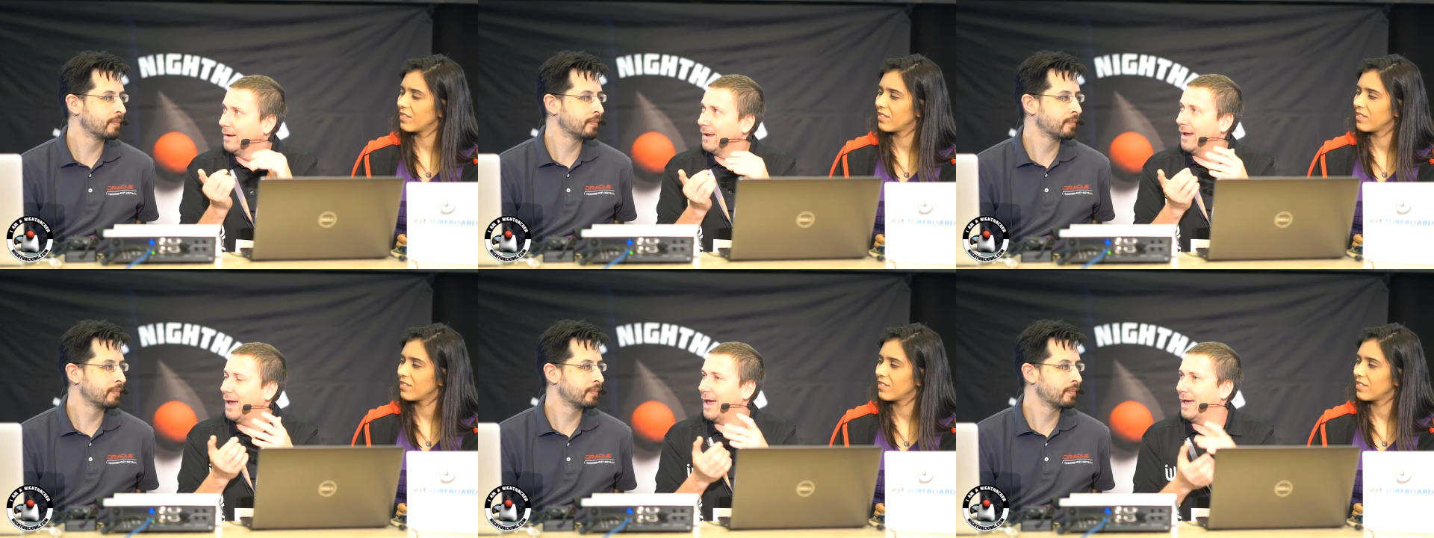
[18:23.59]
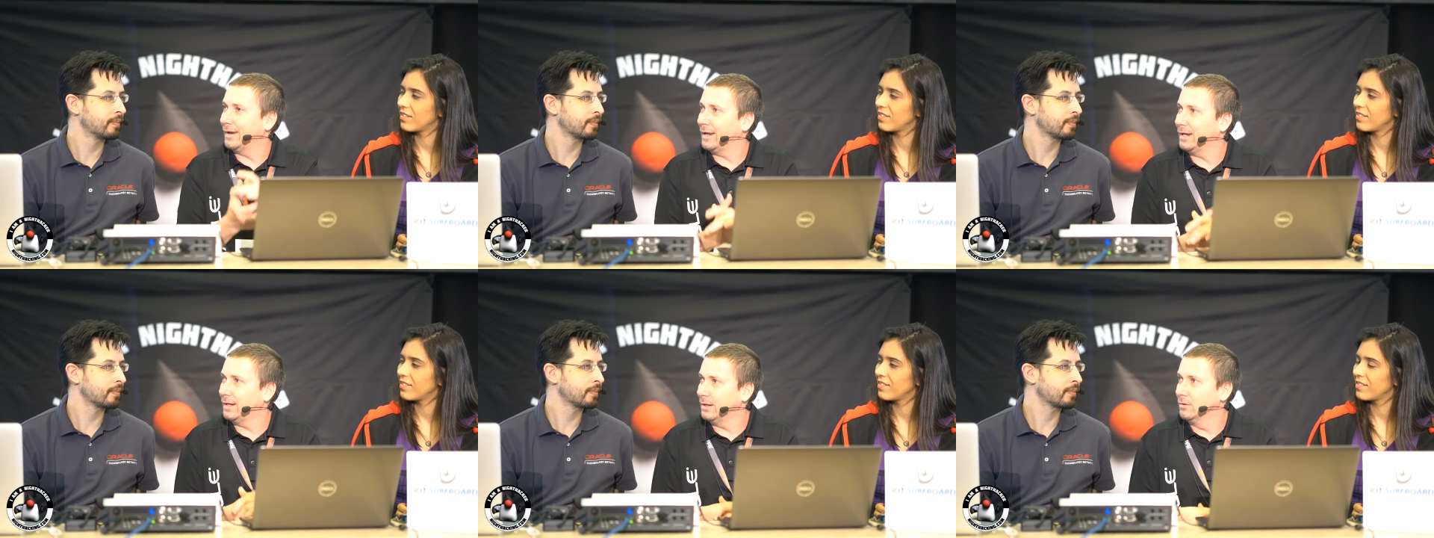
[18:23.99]
Speaker 1: and he
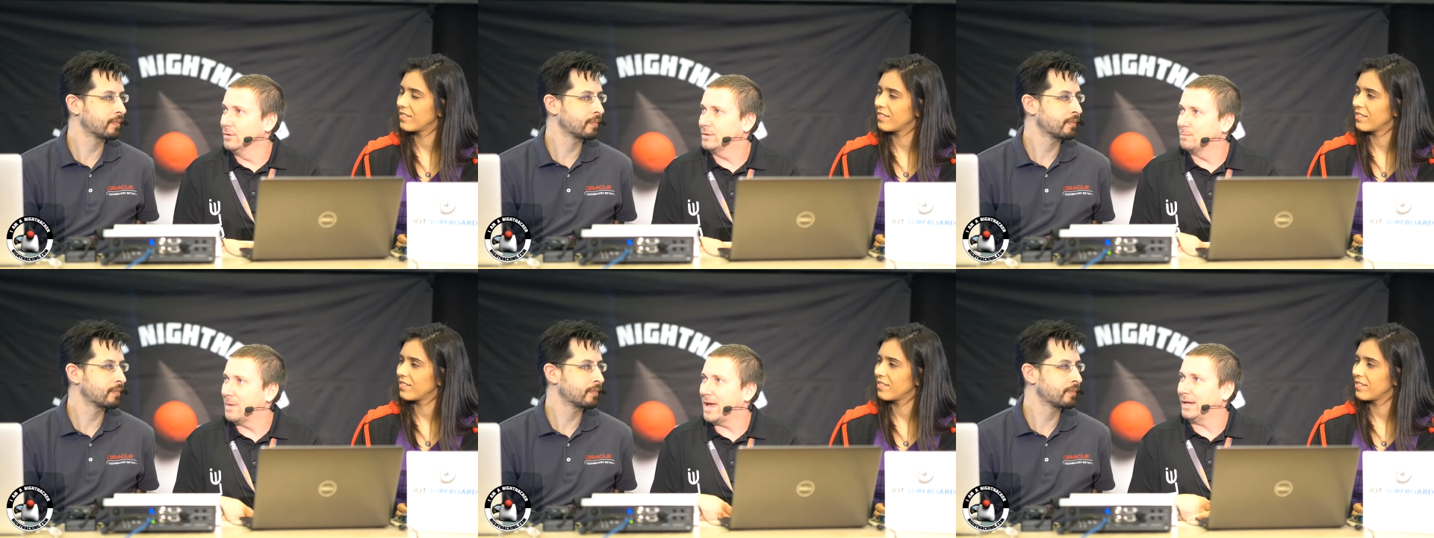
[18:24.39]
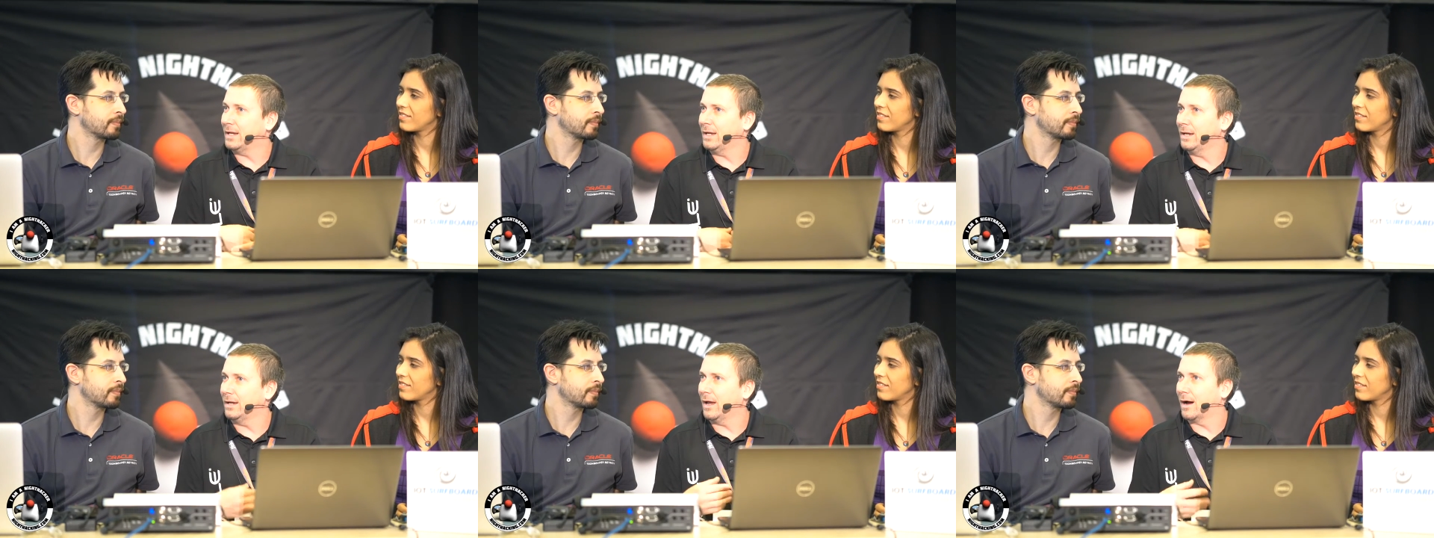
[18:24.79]
used
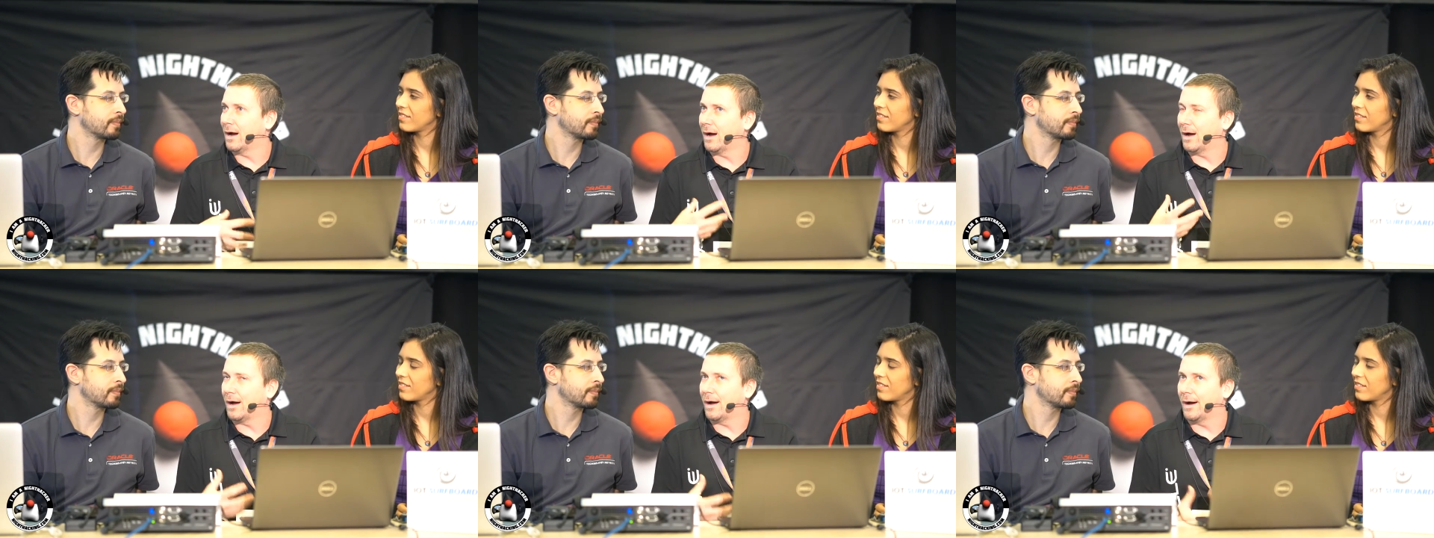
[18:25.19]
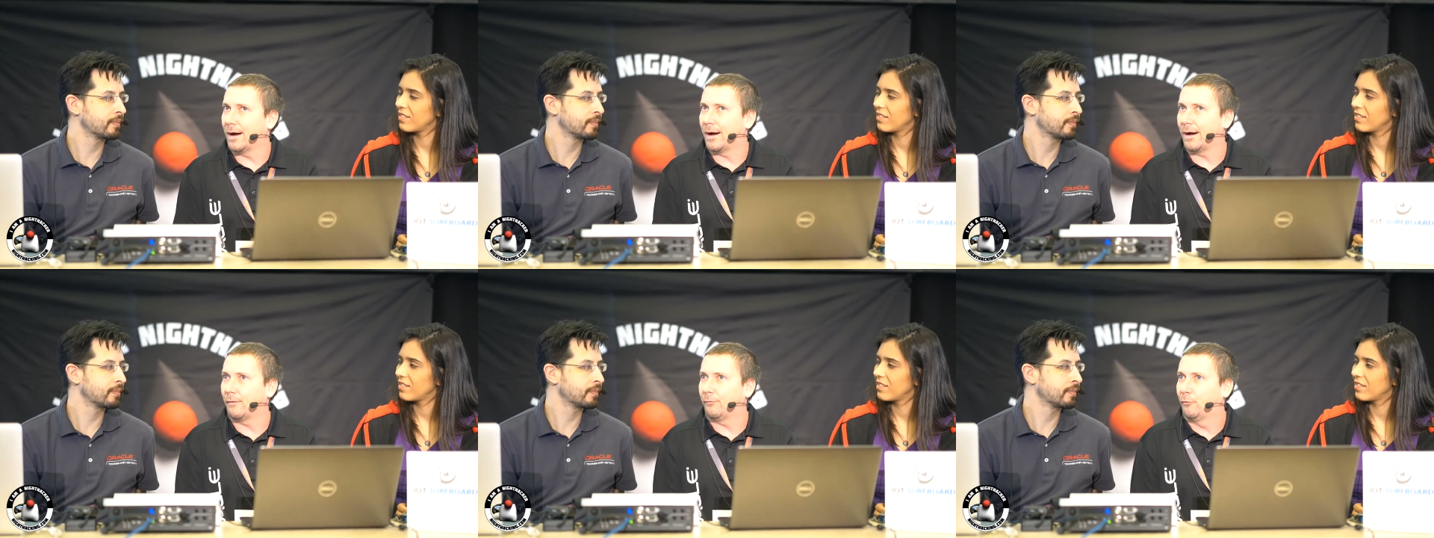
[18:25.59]
many uh,
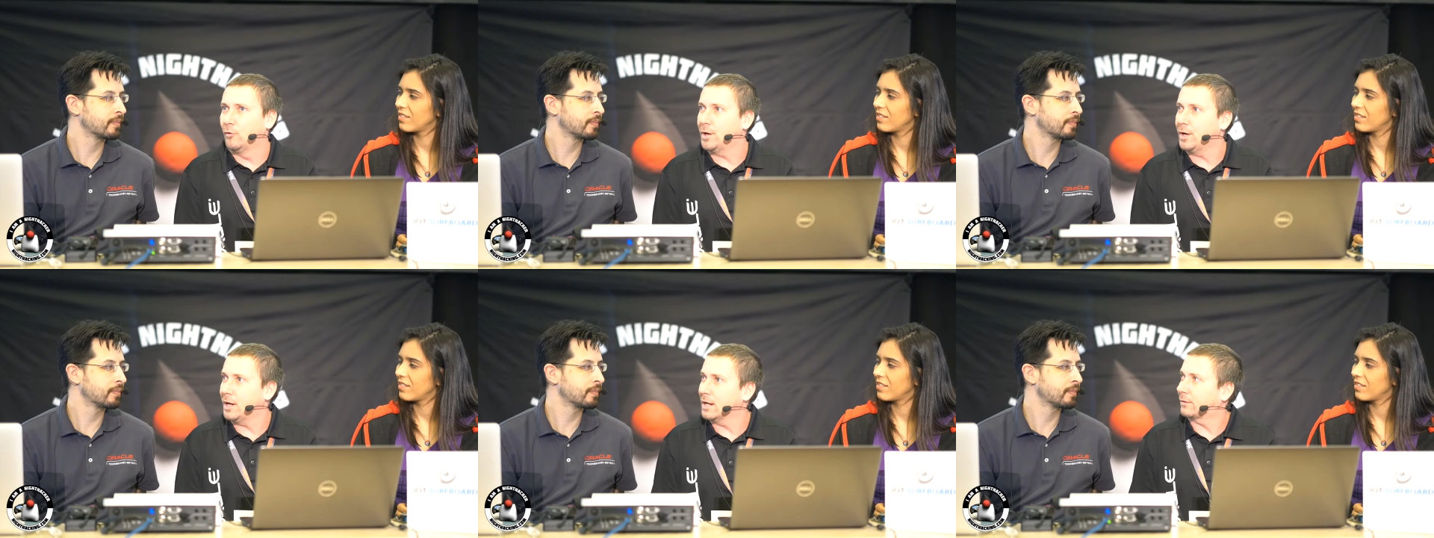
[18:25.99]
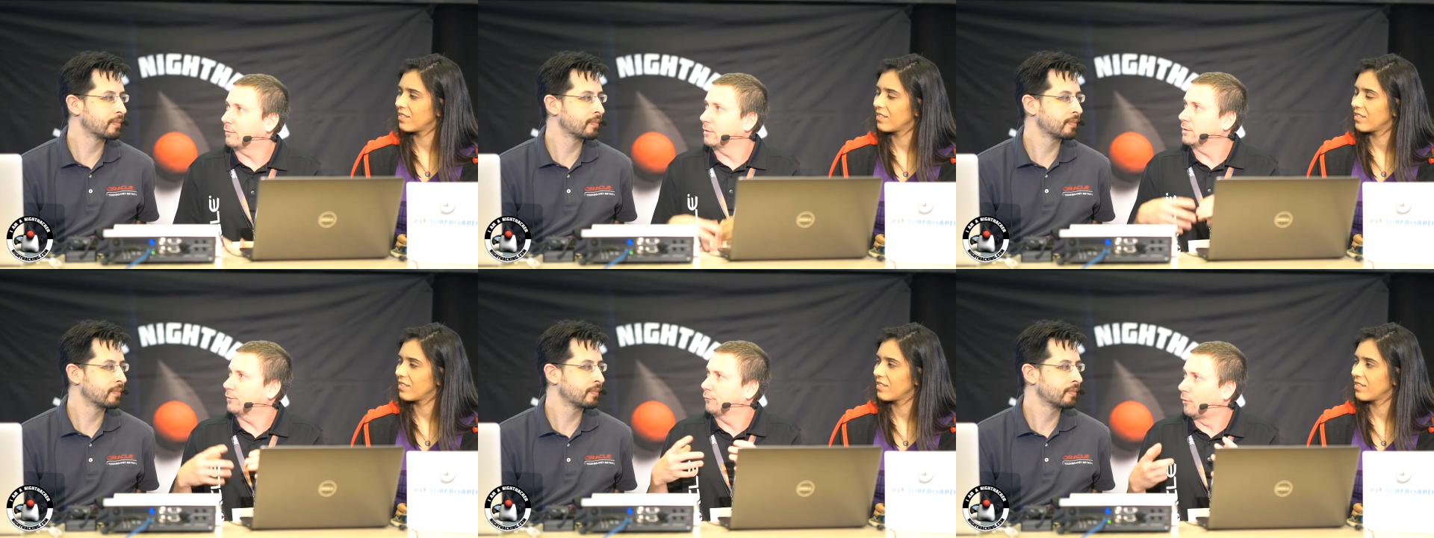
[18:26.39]
uh, Fourier
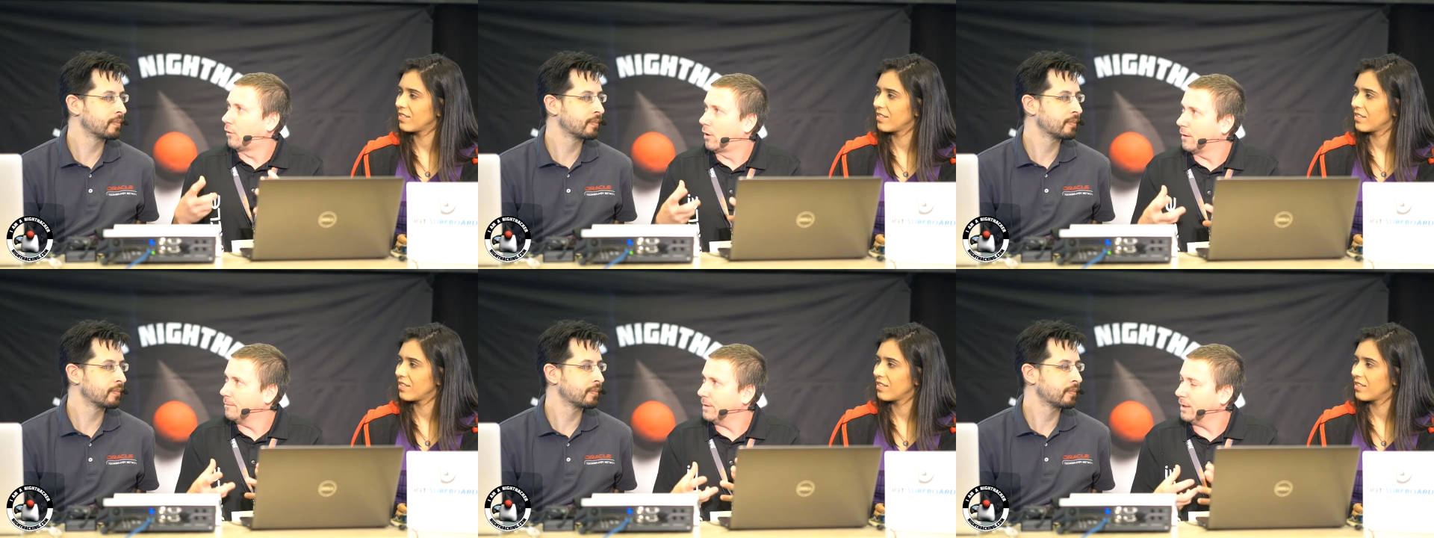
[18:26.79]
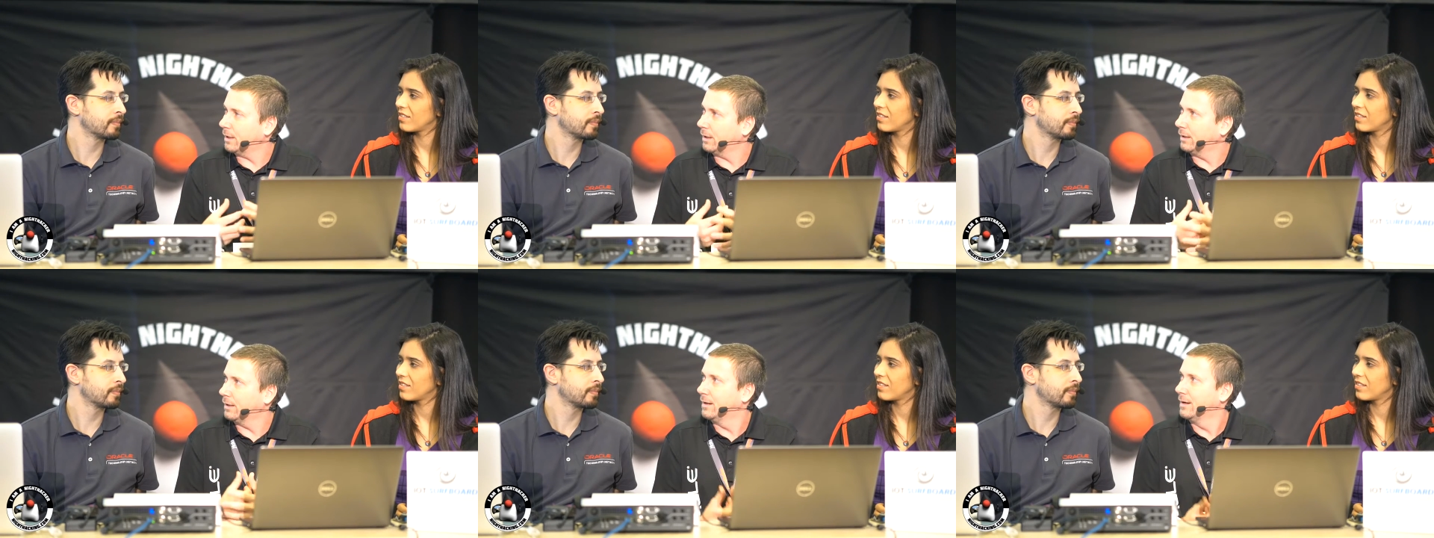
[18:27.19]

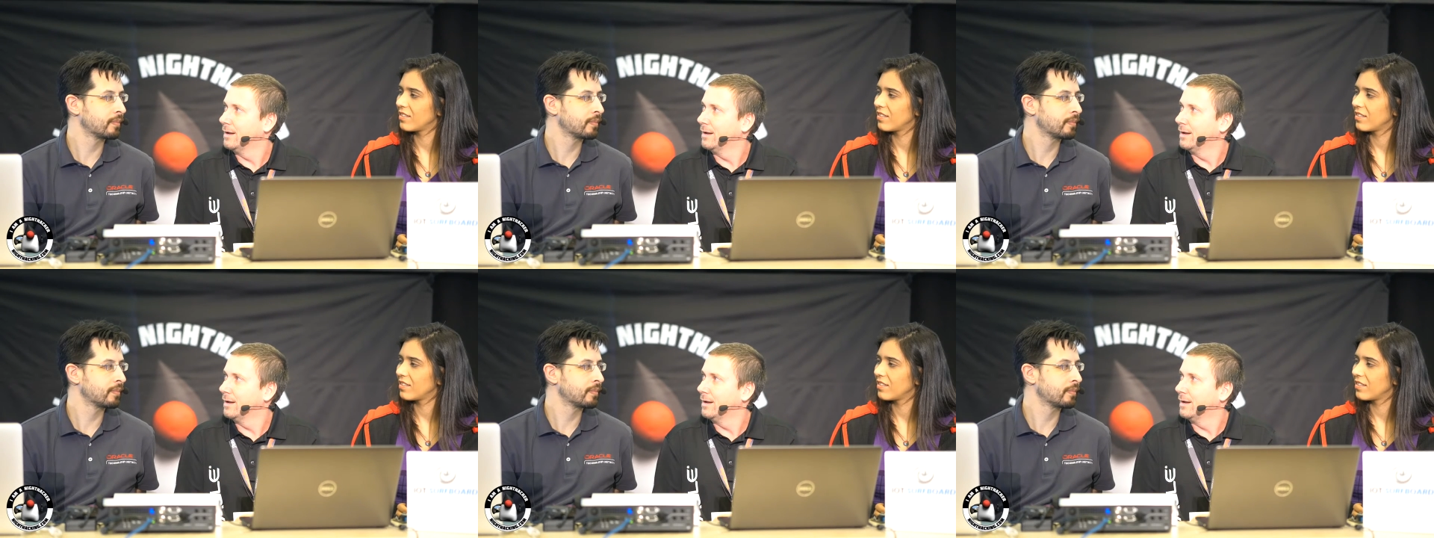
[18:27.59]
transforming.